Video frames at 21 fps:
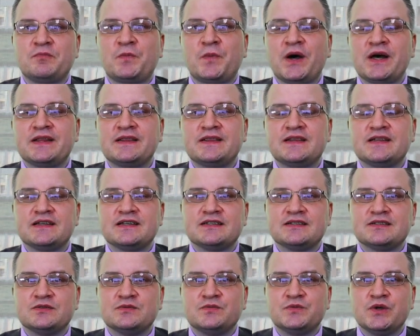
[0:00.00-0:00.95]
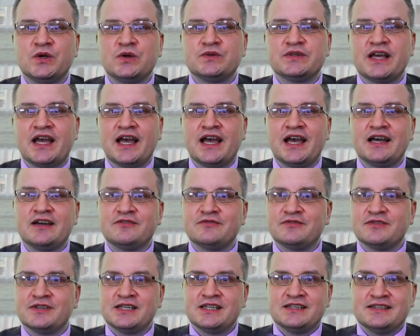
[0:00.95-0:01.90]
but we only
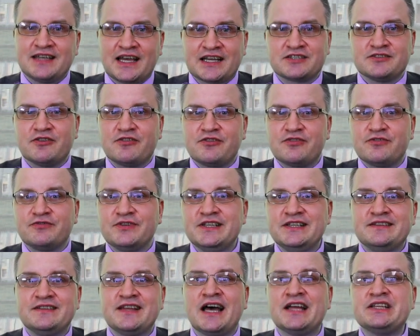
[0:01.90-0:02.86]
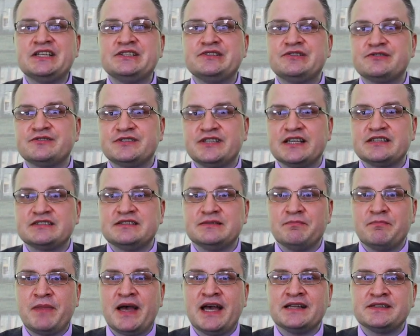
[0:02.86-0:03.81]
have actually 3
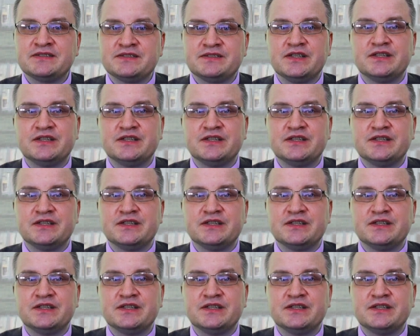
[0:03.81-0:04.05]
non-intersecting bands